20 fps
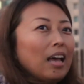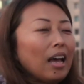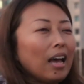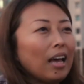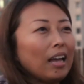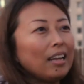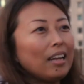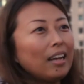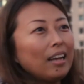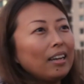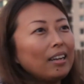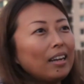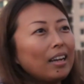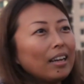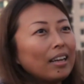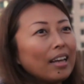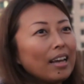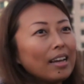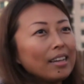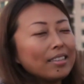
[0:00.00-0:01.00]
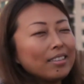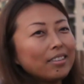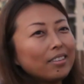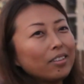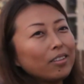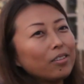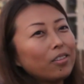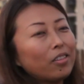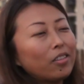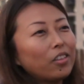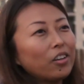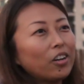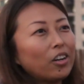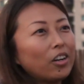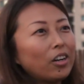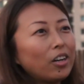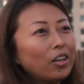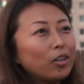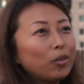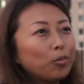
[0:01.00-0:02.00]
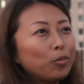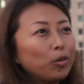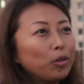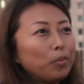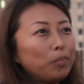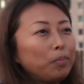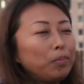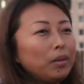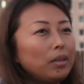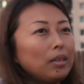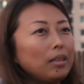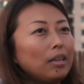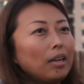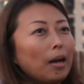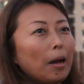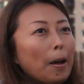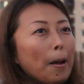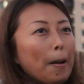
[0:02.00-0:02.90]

And then I guess the third would be